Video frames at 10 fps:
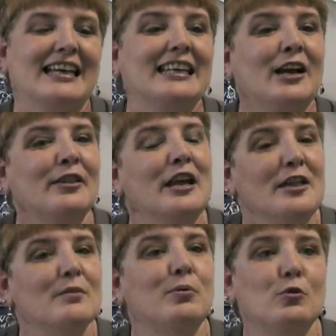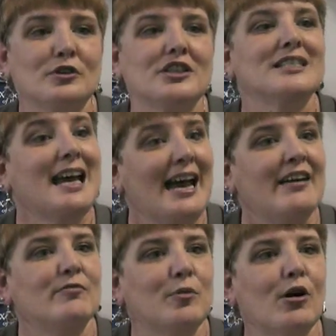Yeah, the portions, I
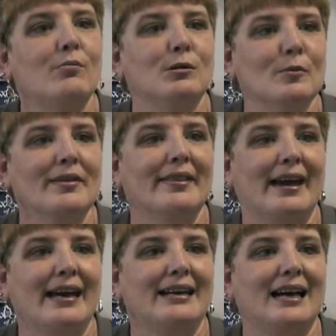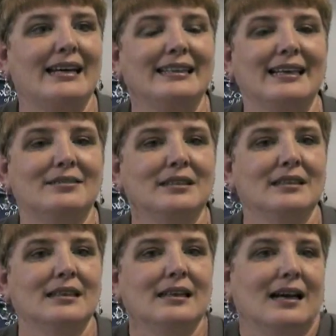have a problem with that. I
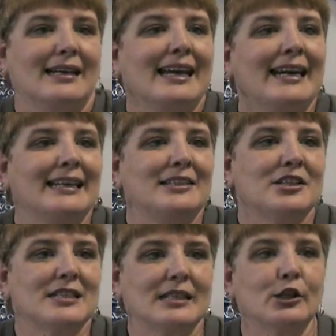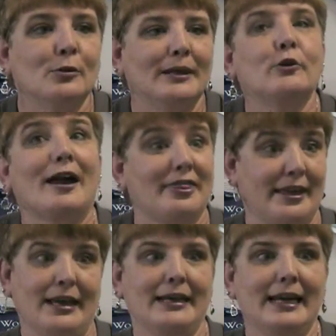can't eat just a little bit, or I
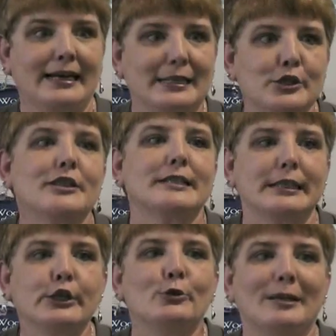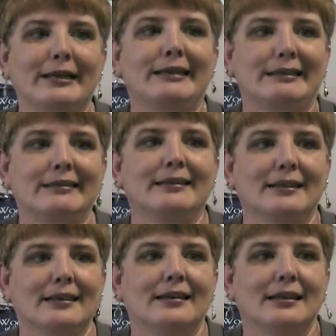think I can't eat just a little bit,
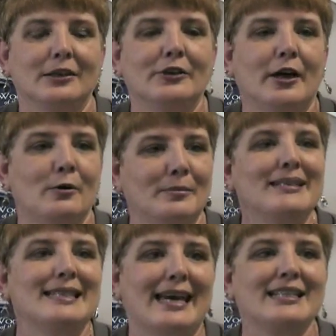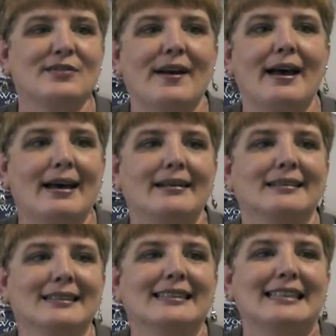you know, and be satisfied.
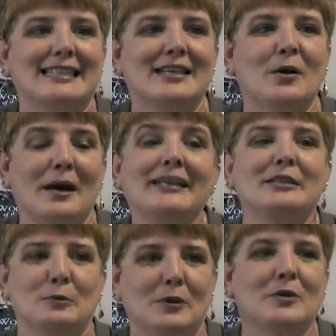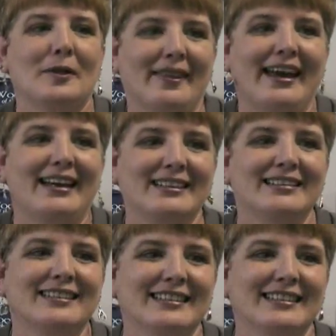So I need to work on that.